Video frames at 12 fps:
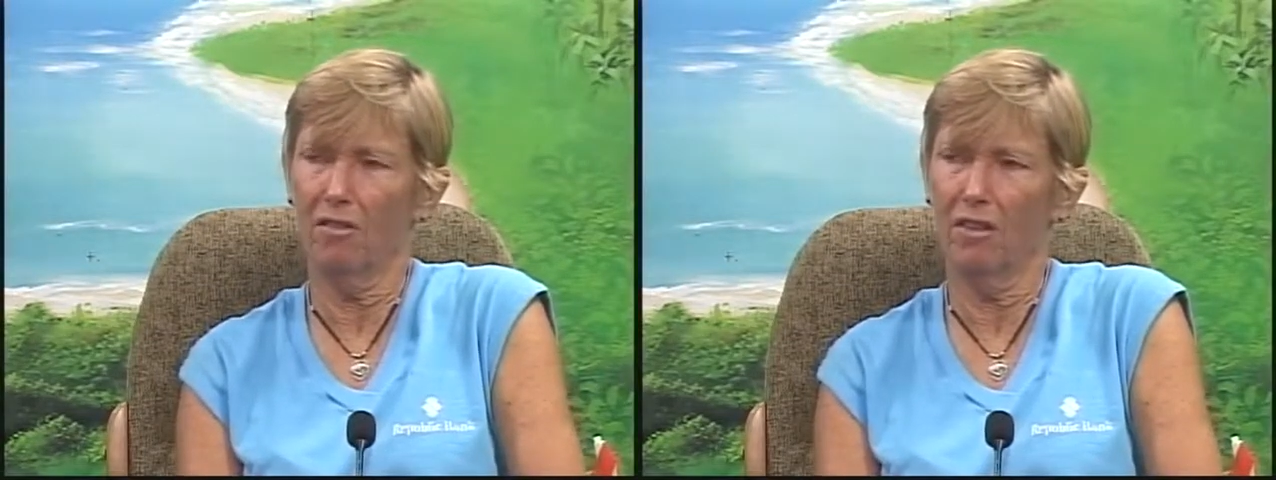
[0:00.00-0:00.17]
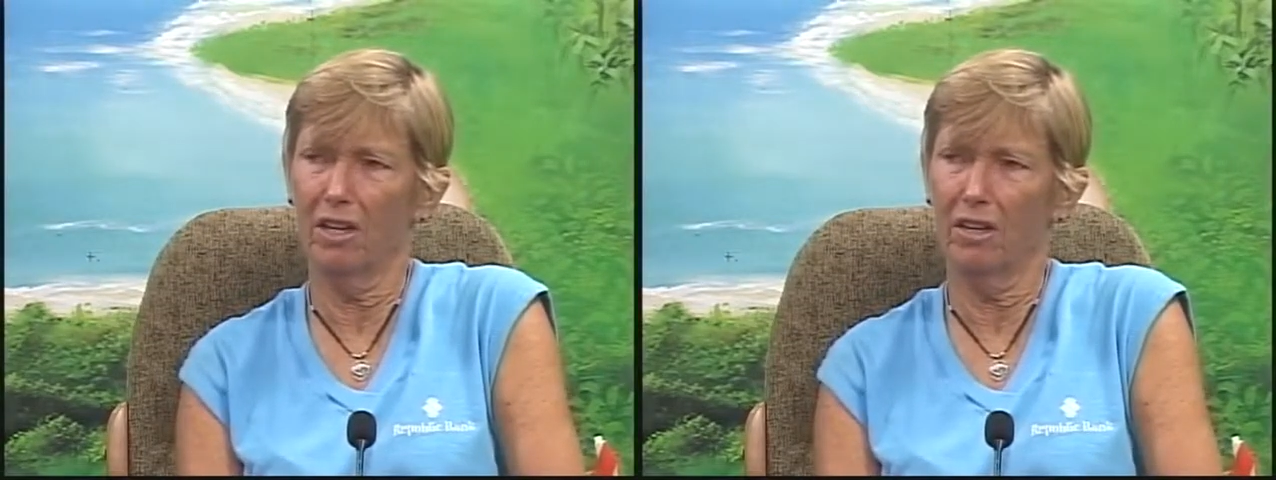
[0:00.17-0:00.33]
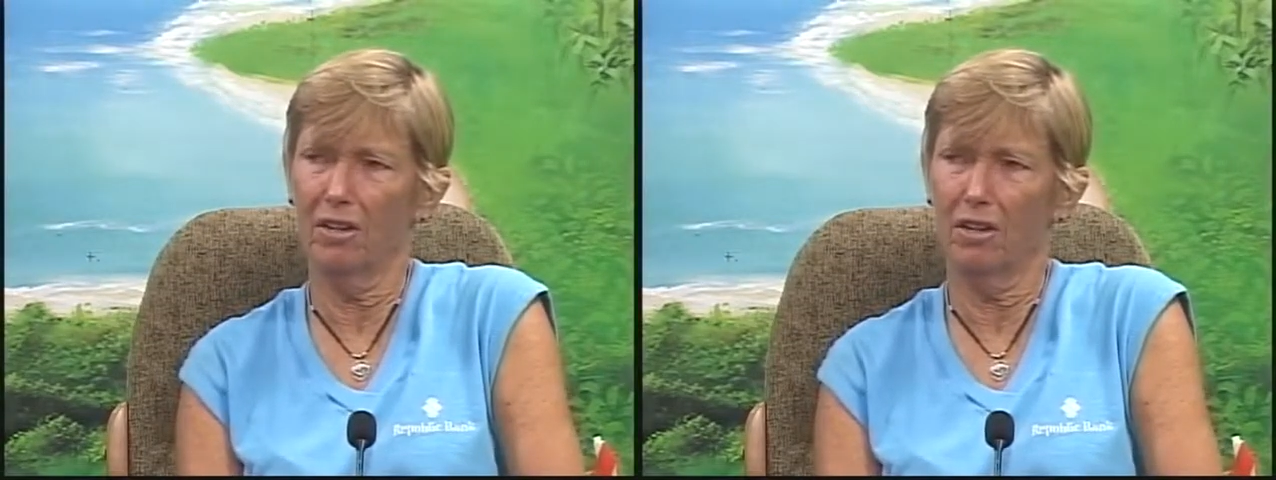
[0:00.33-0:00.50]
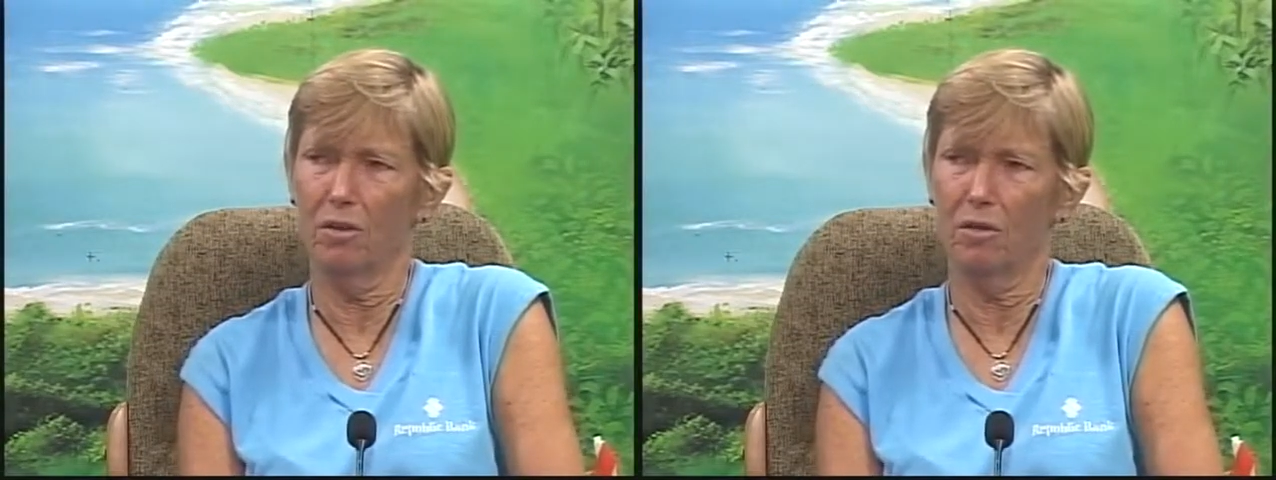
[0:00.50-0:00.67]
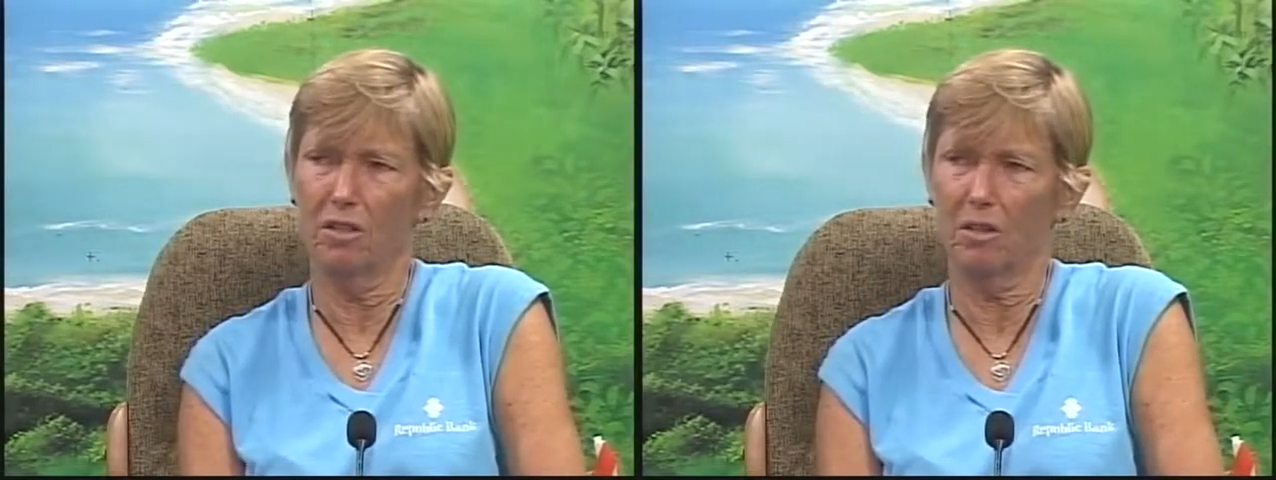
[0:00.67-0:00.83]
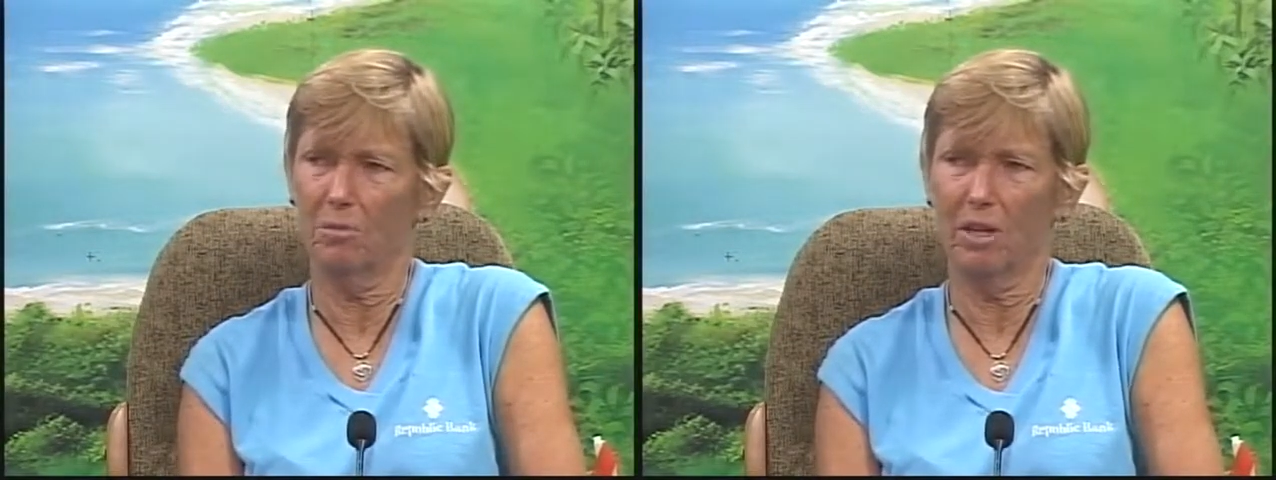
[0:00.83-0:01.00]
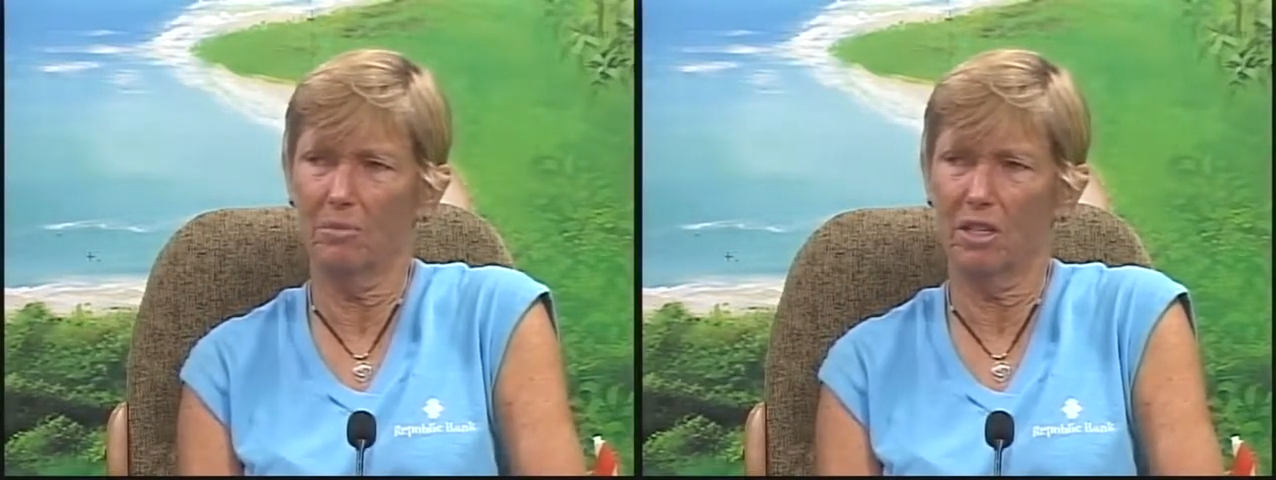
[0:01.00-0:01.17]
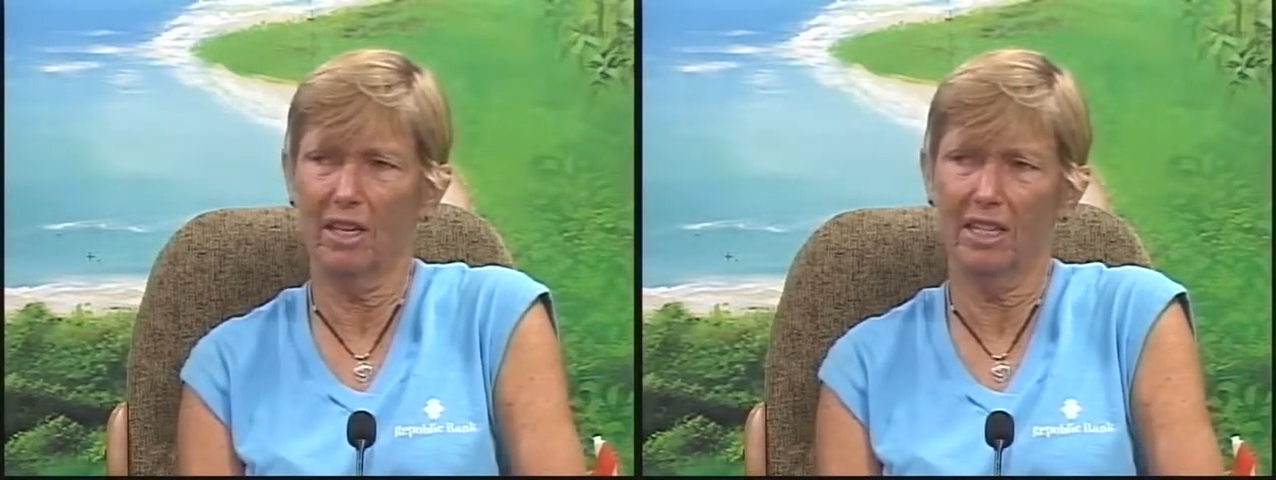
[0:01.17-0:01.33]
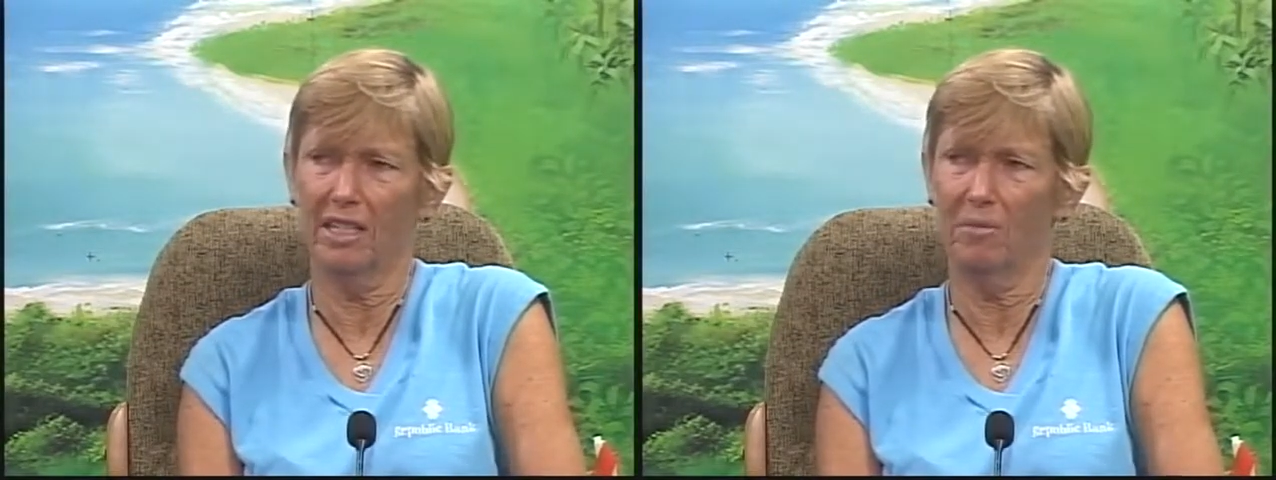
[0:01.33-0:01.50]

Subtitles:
then sometimes it has